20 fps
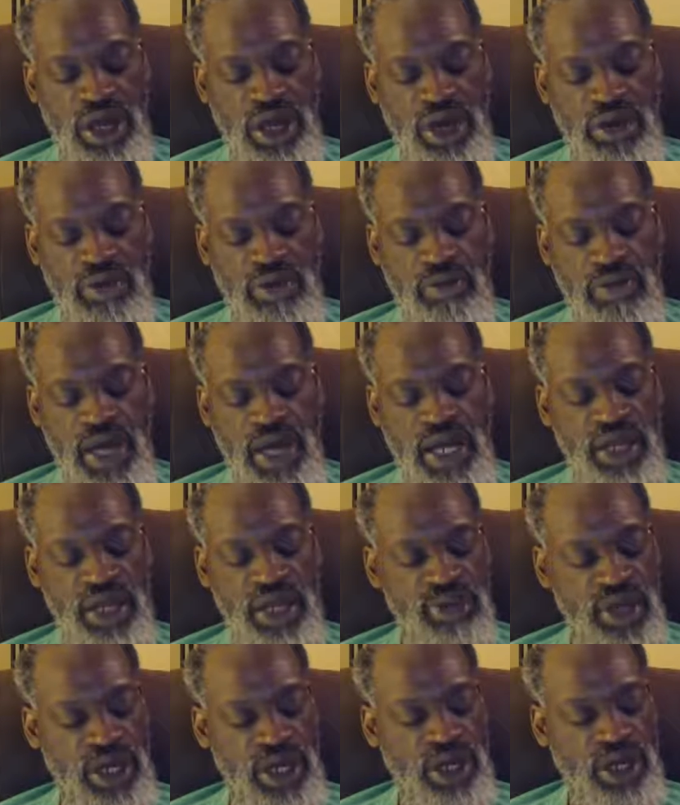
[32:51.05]
Mally
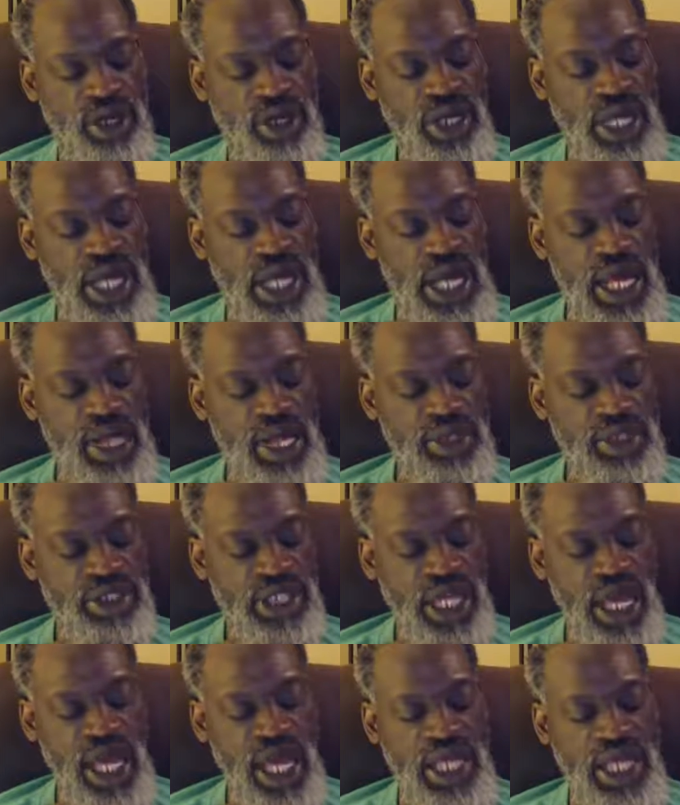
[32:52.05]
Miller, Halsey
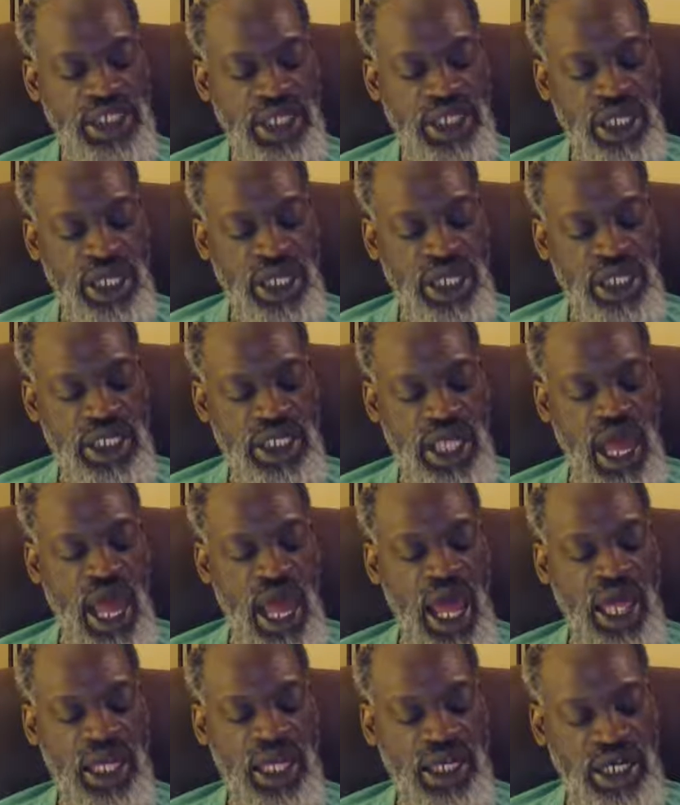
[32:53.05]
Hatch,
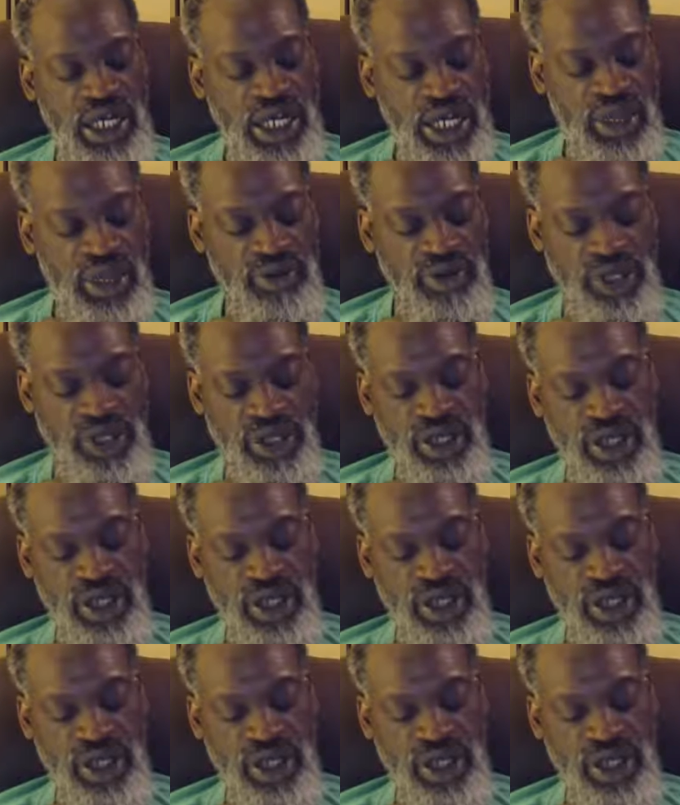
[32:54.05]
Dad Cleveland,